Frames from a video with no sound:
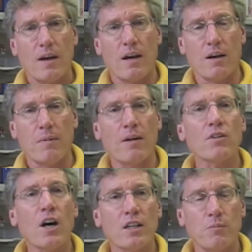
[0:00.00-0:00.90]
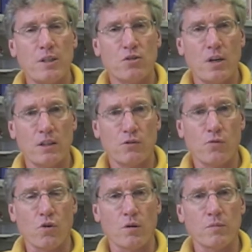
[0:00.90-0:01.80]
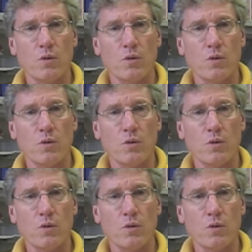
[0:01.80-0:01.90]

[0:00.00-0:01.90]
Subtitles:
have got to be transformed